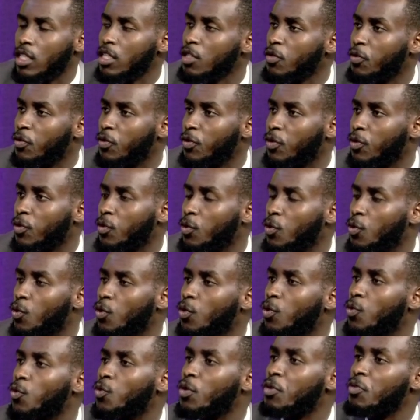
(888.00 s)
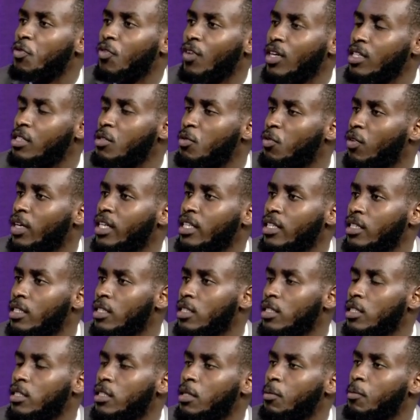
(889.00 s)
If we first fight
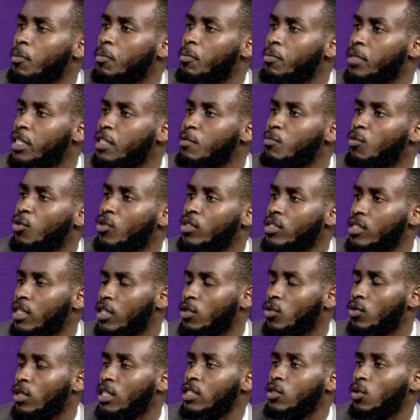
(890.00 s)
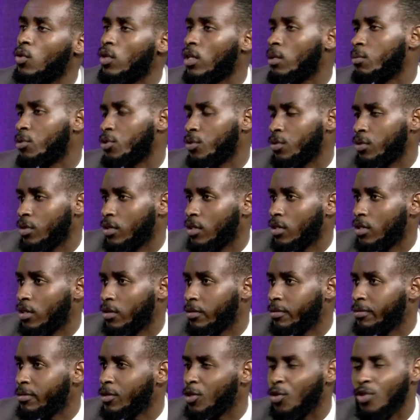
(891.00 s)
the big monster known as
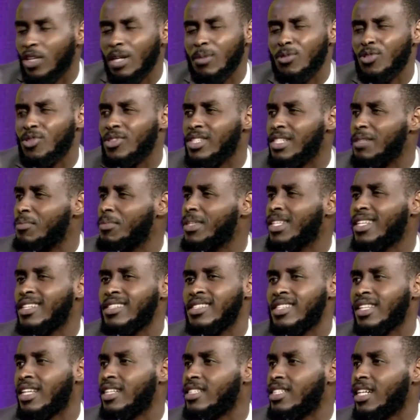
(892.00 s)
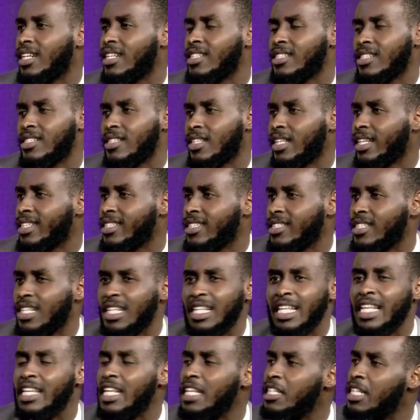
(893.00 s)
corruption. Corruption is the biggest thing that challenges Kenya
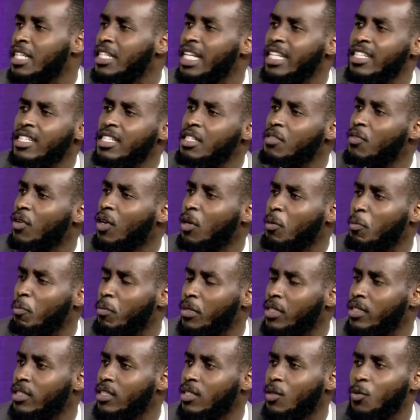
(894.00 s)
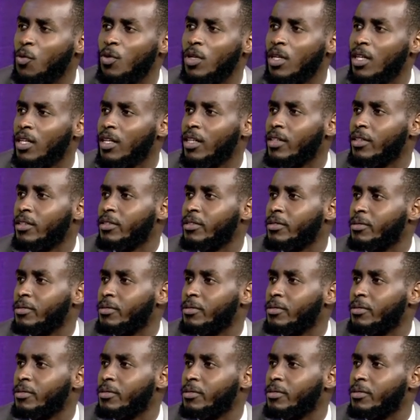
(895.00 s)
any development. But corruption